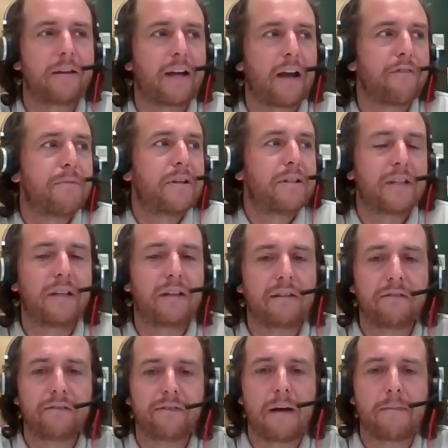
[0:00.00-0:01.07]
government
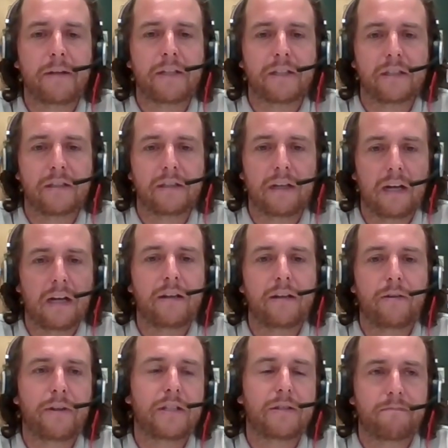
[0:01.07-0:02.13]
and families,
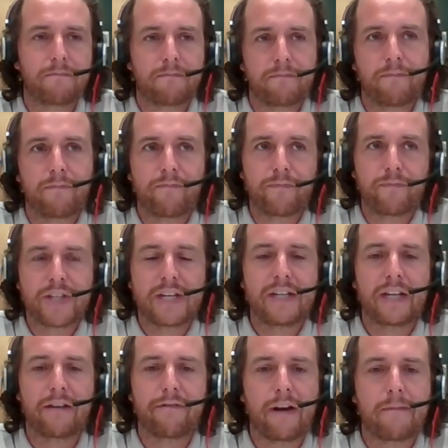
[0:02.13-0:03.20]
these
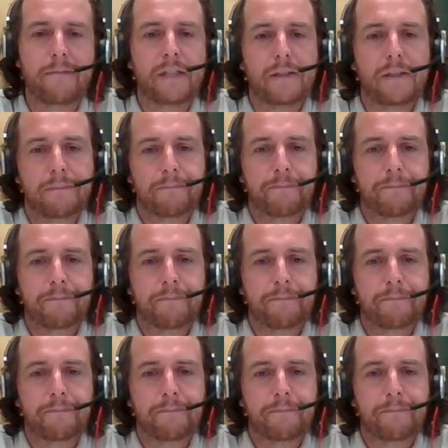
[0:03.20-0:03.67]
syndicate families.